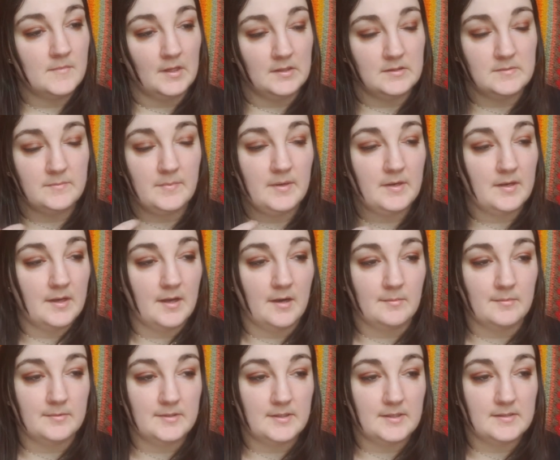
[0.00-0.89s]
it's been a
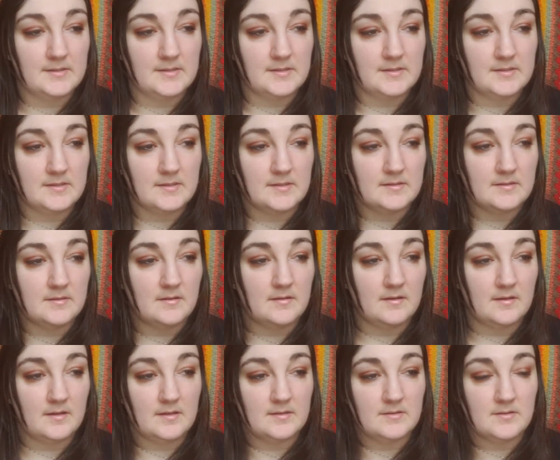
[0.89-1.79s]
couple days since I
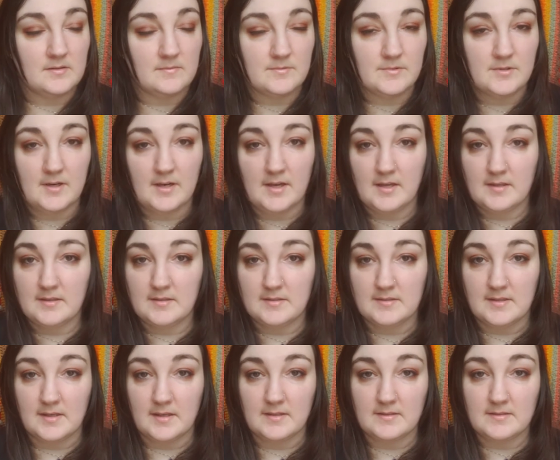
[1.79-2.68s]
started it, so I'm sure I had the
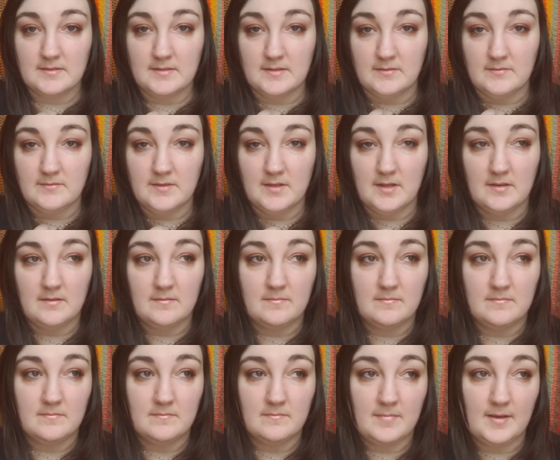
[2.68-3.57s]
second sleeve
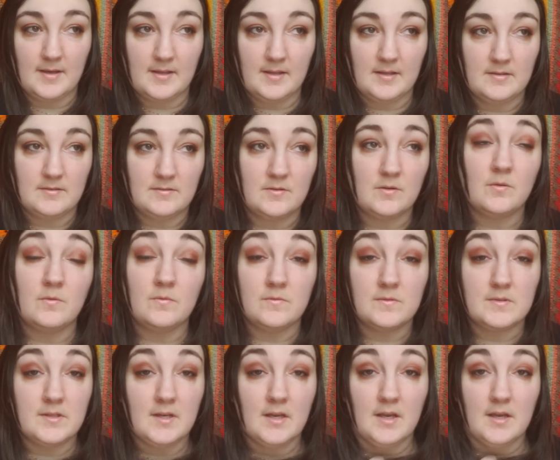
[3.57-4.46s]
done by like
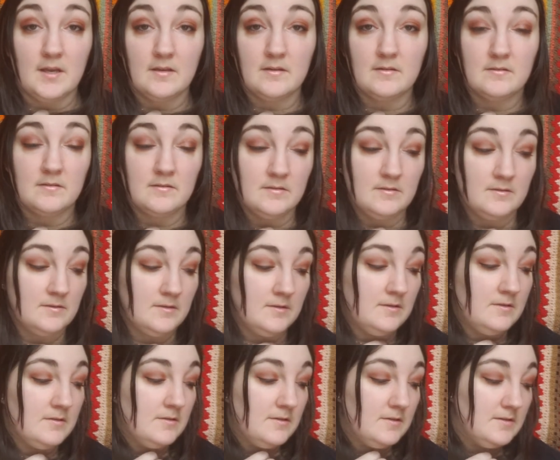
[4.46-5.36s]
Tuesday.
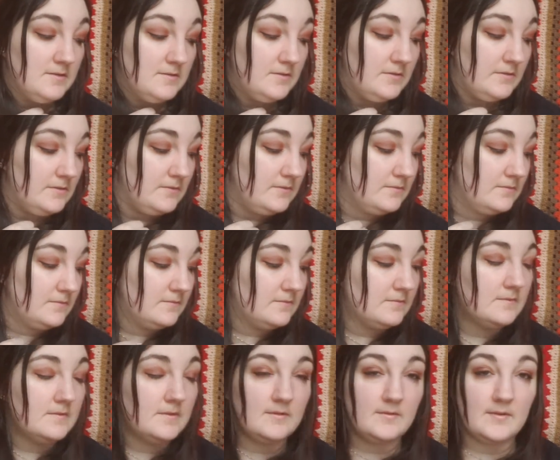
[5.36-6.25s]
So
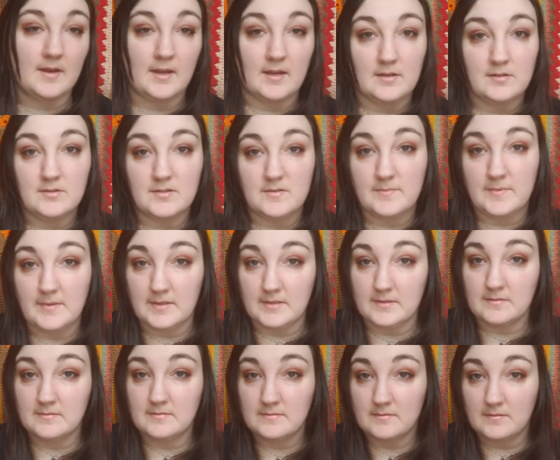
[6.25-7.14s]
I've kind of just
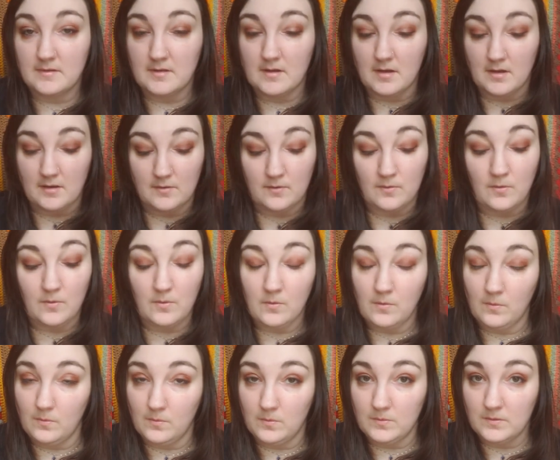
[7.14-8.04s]
been on
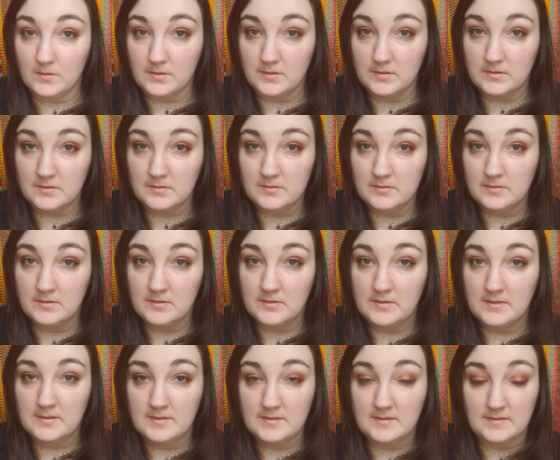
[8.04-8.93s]
hold
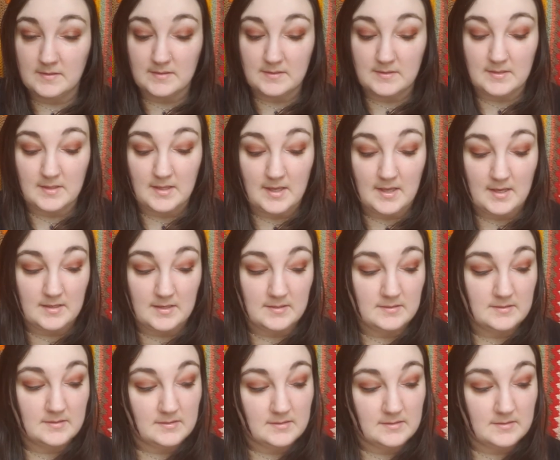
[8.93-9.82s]
since
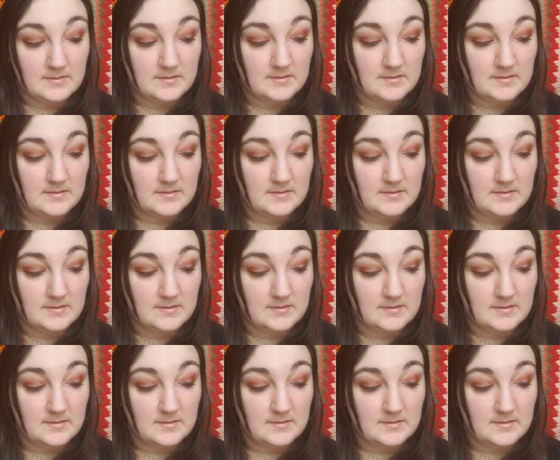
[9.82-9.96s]
then